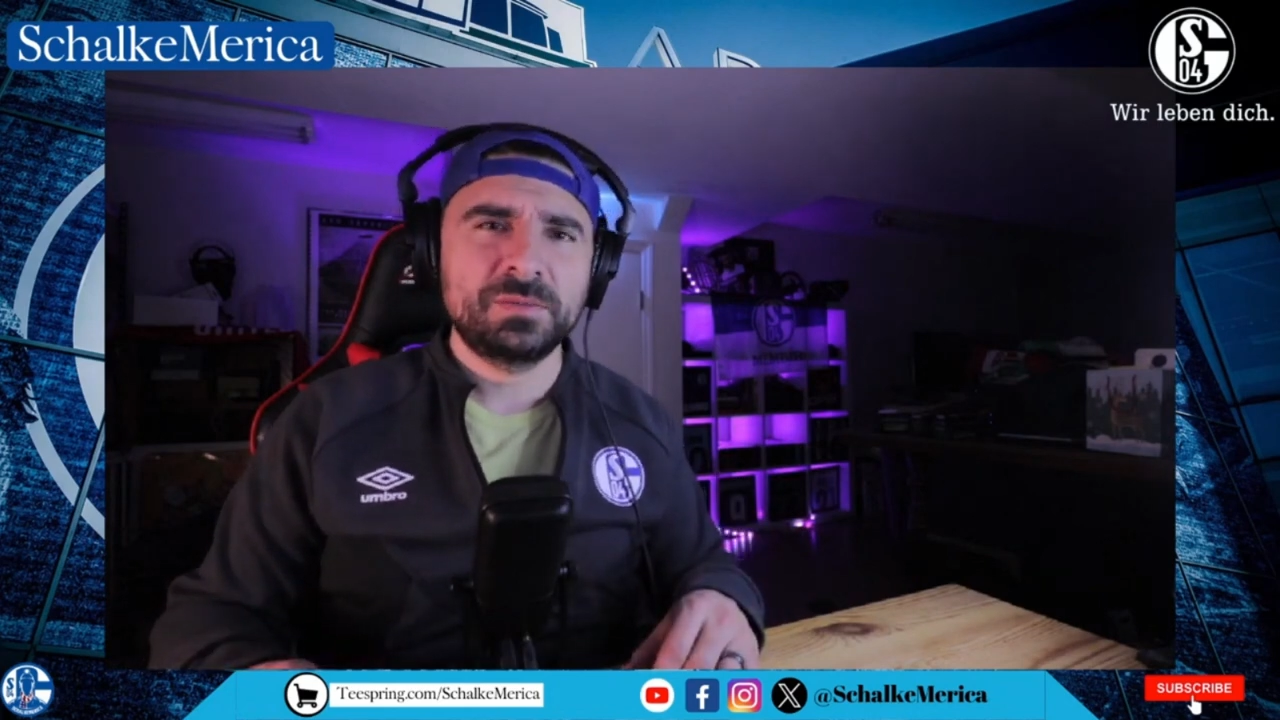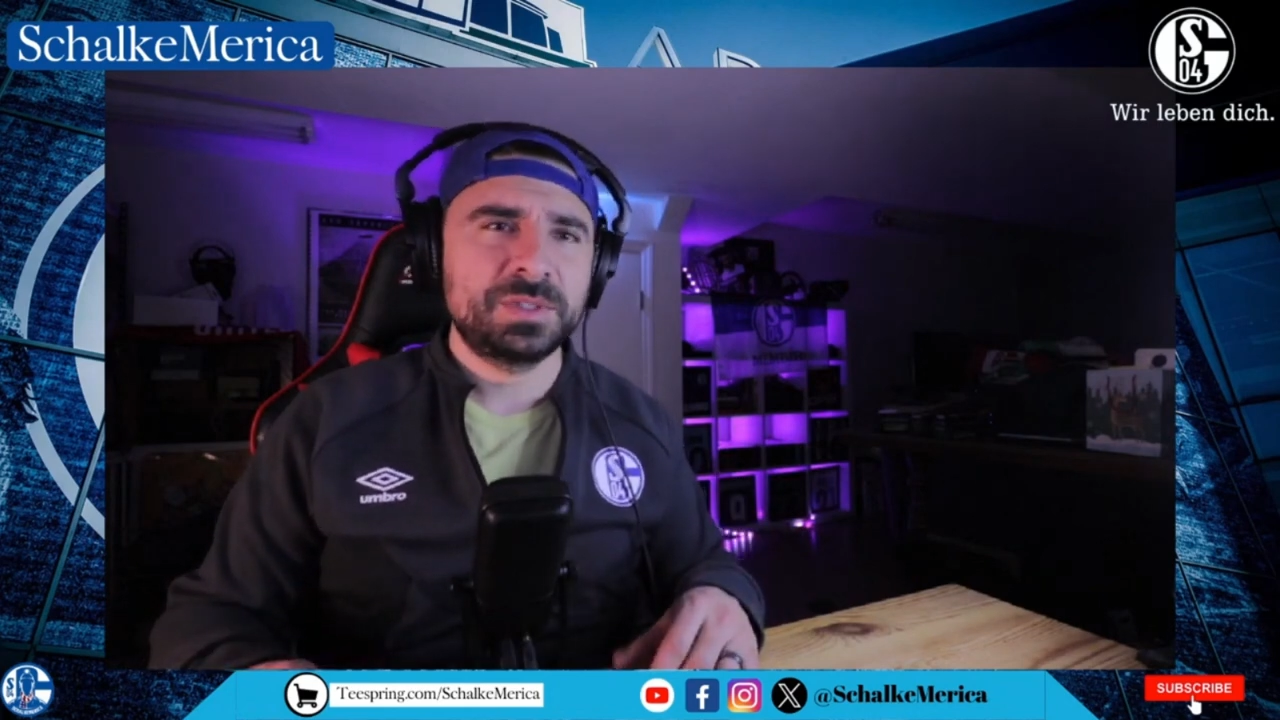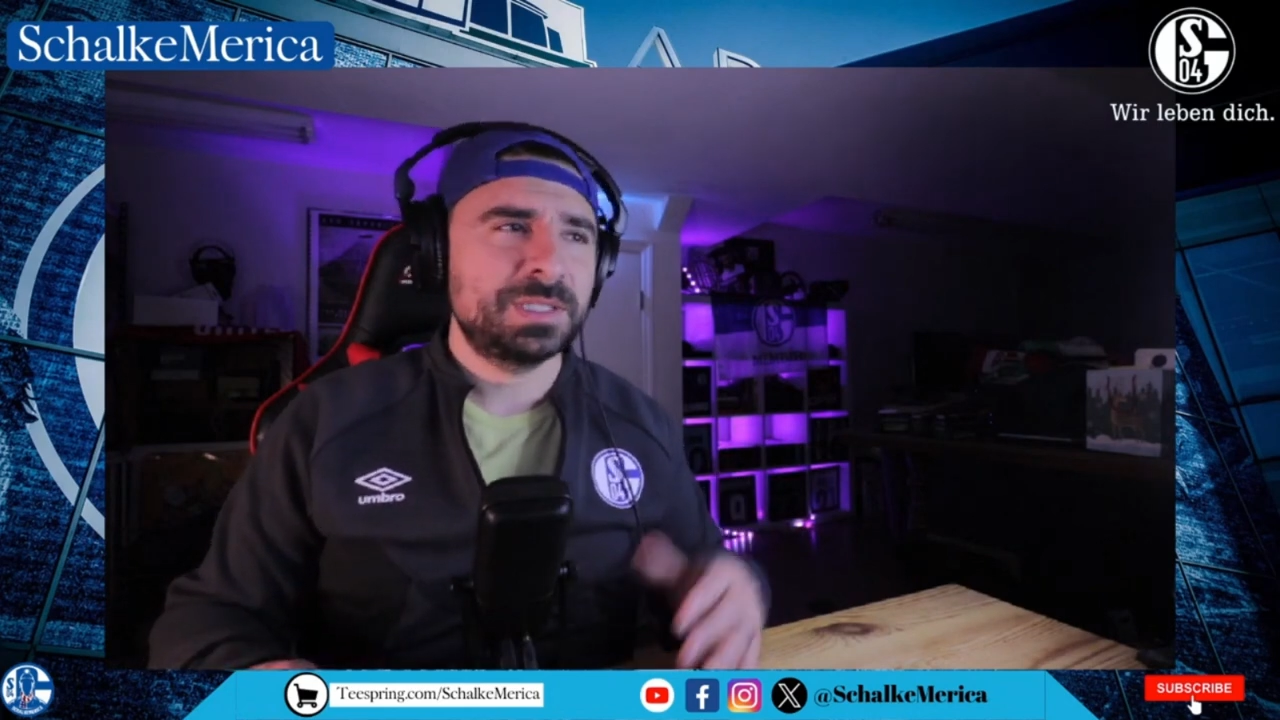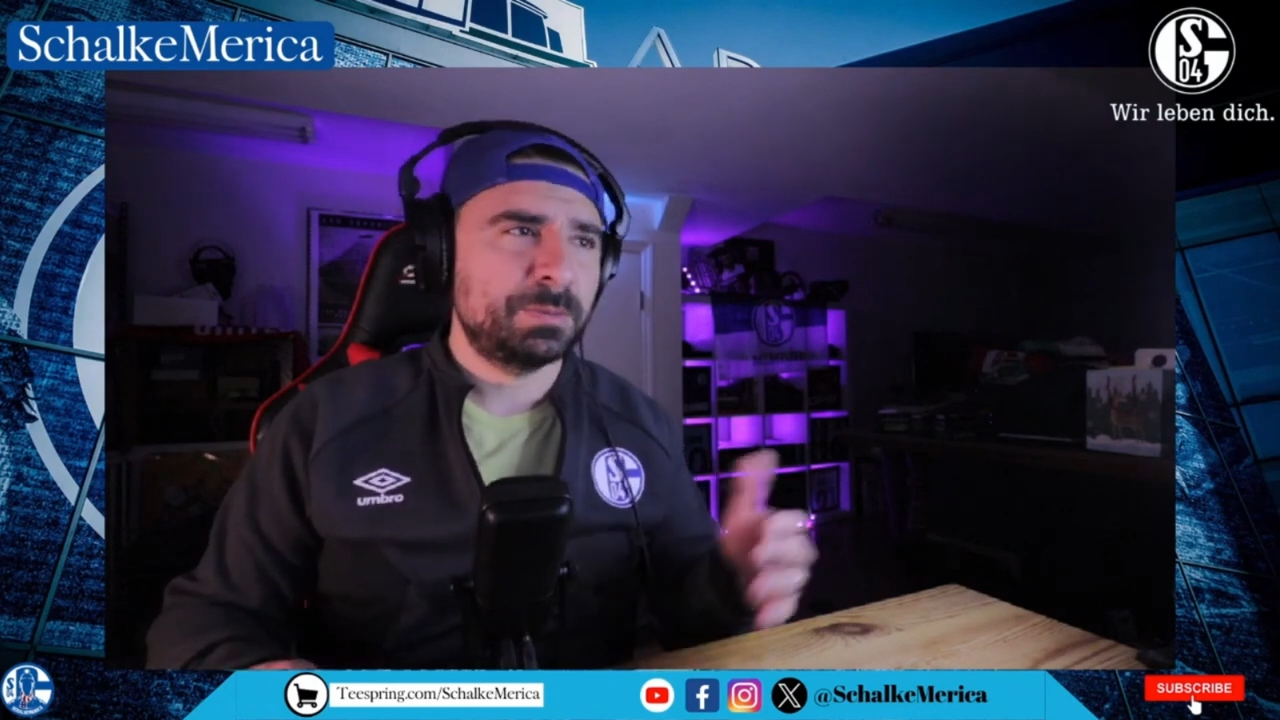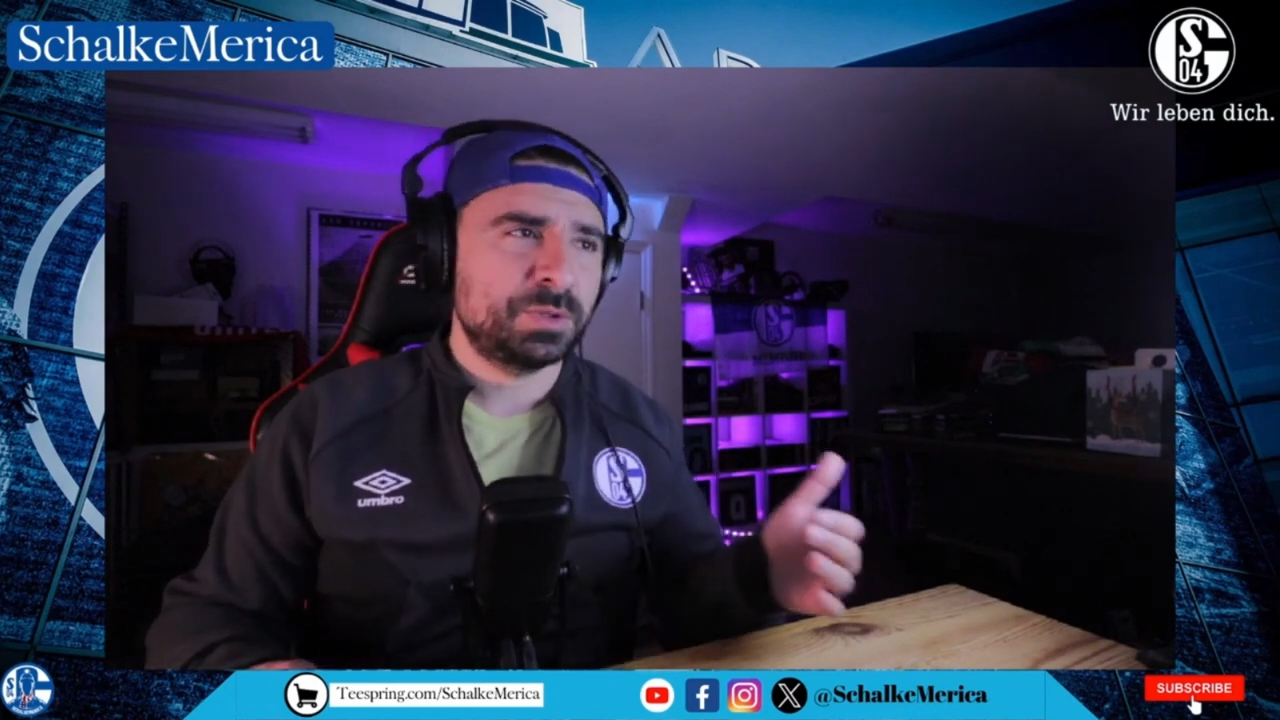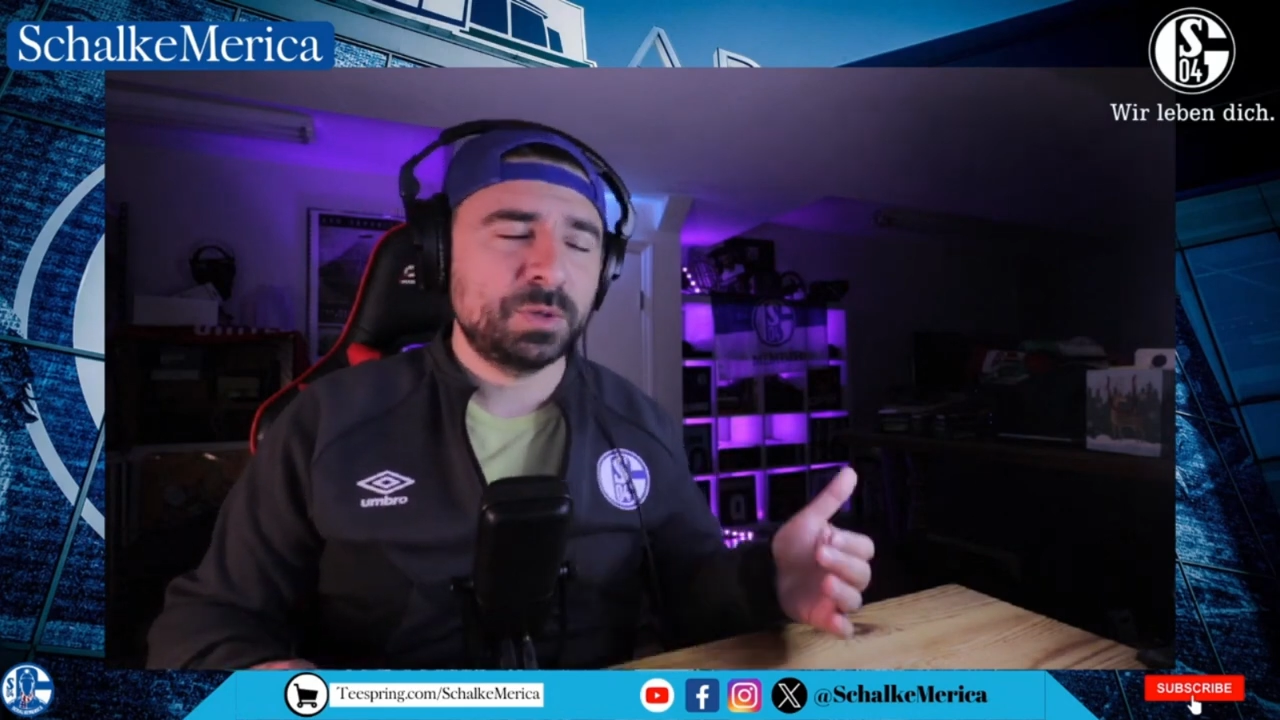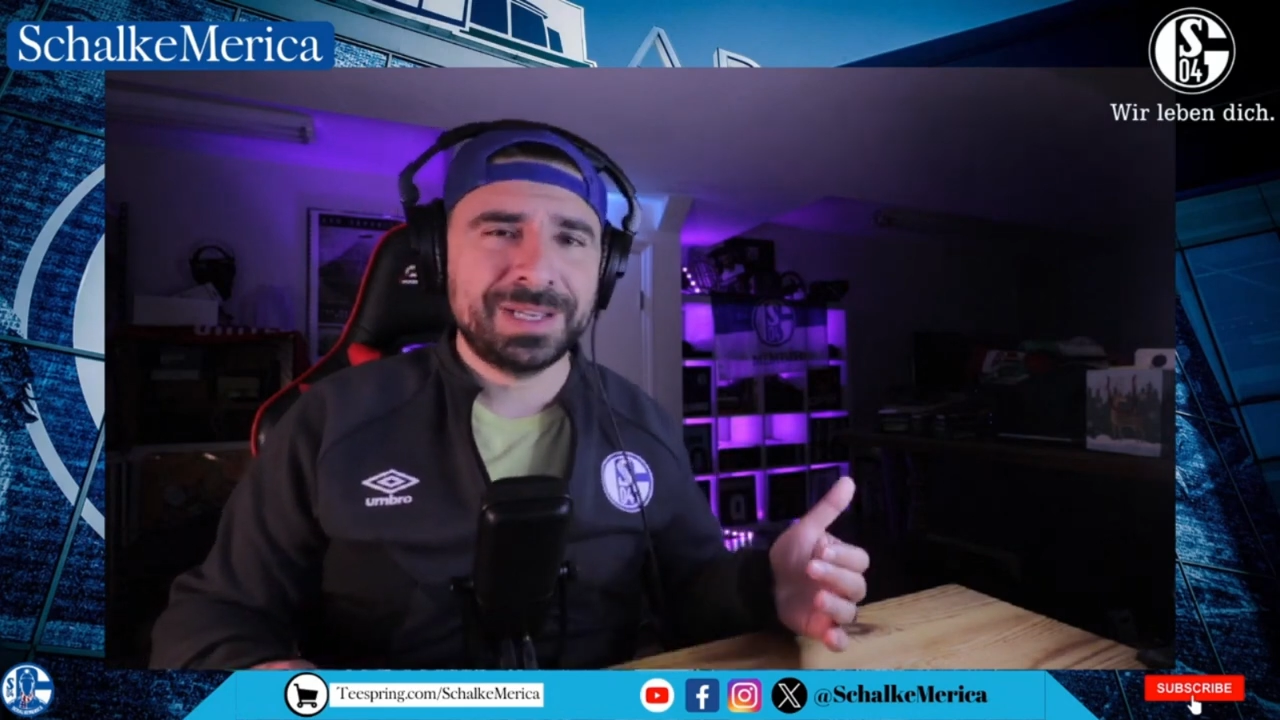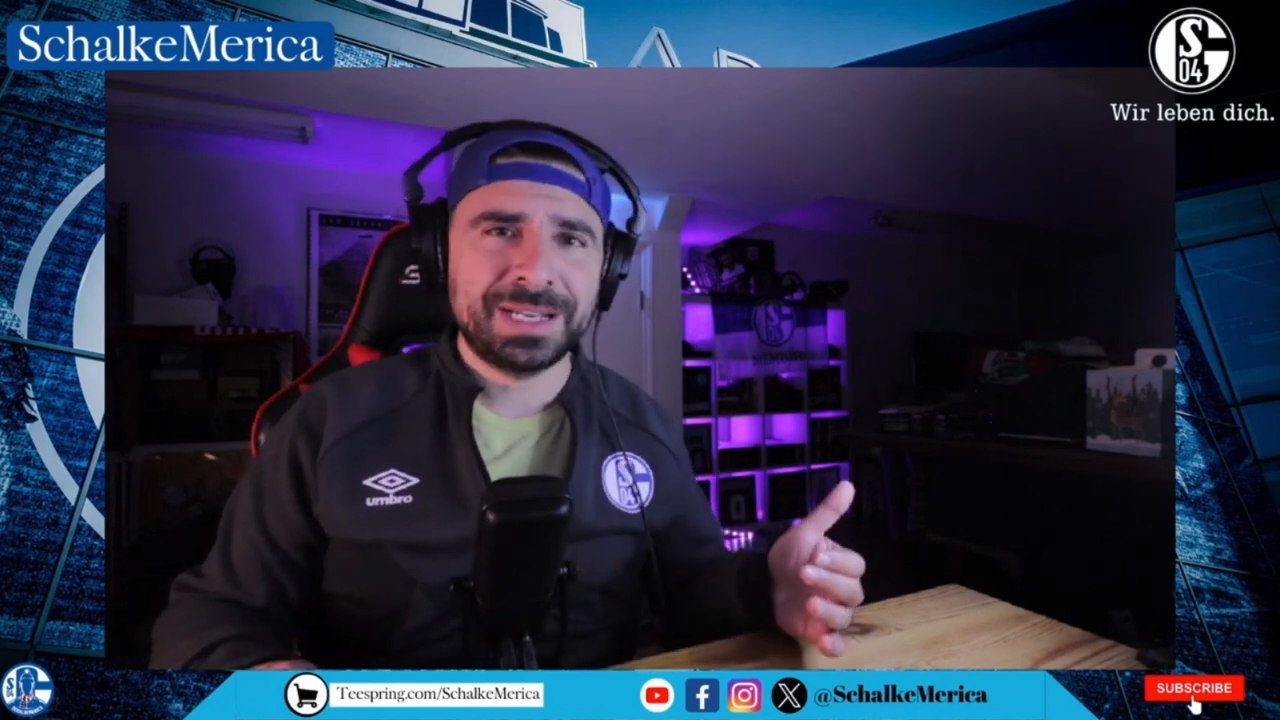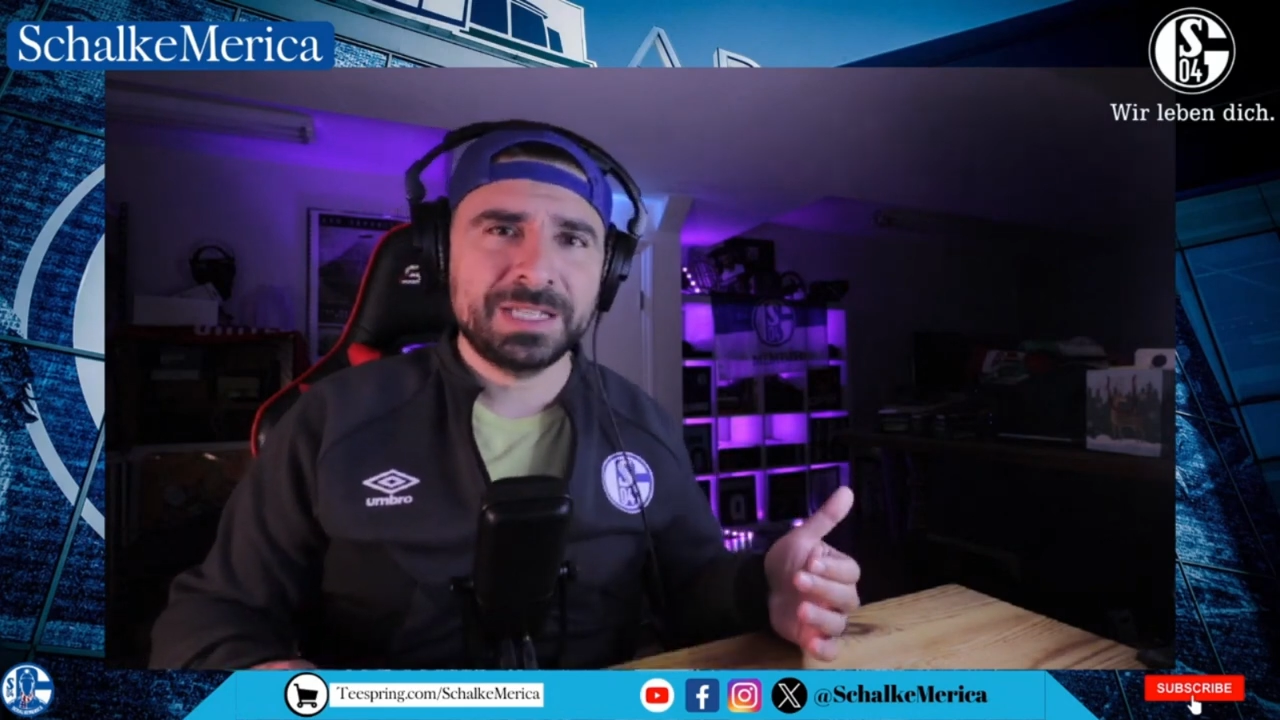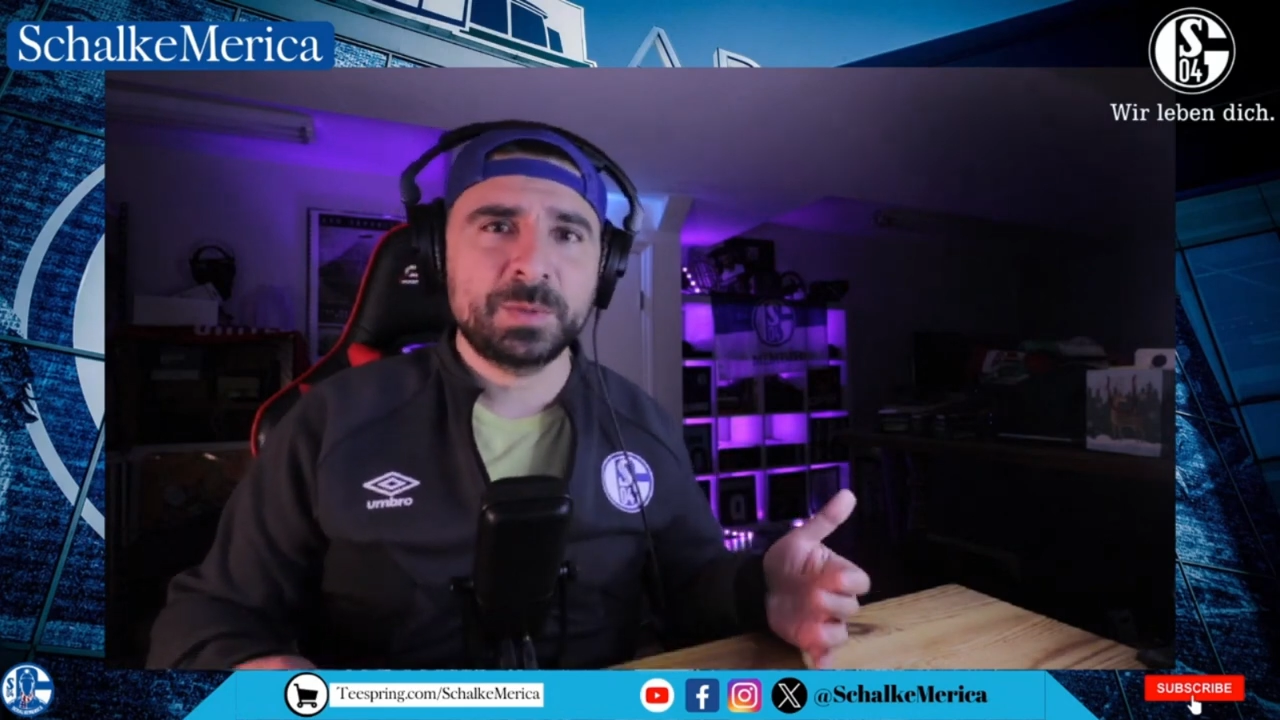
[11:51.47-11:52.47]
with the same result we
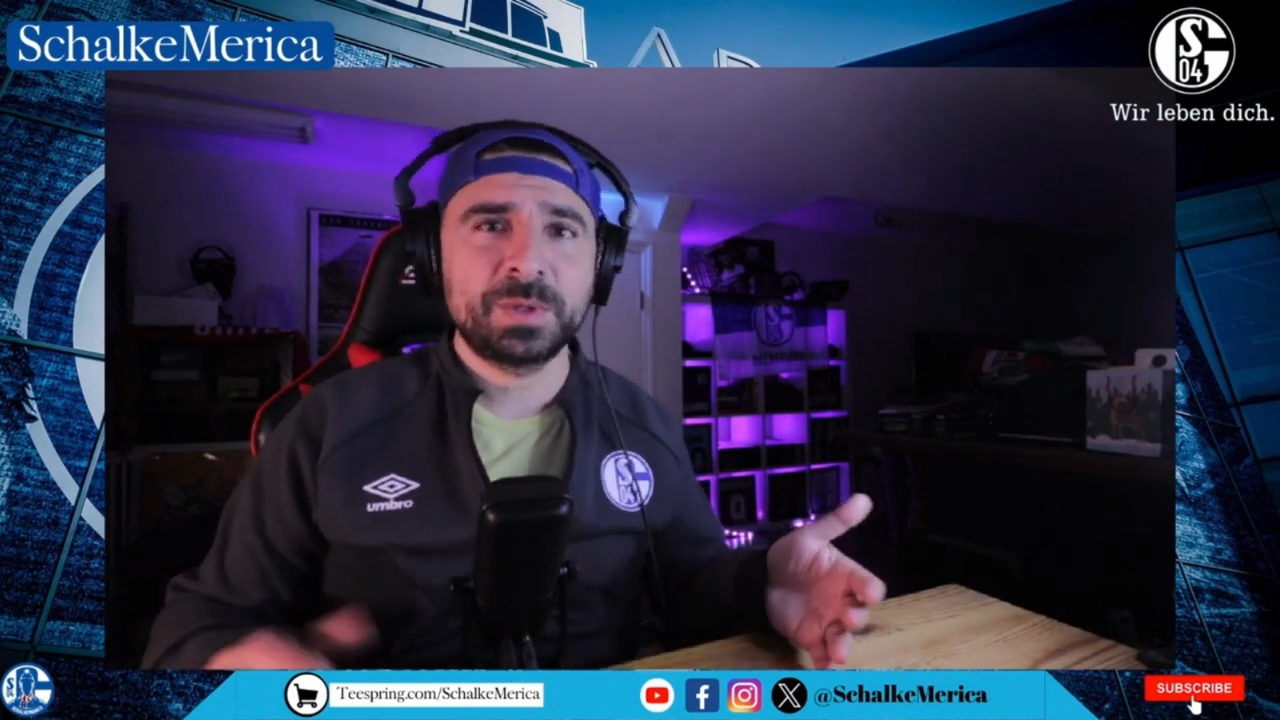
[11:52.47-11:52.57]
got last week,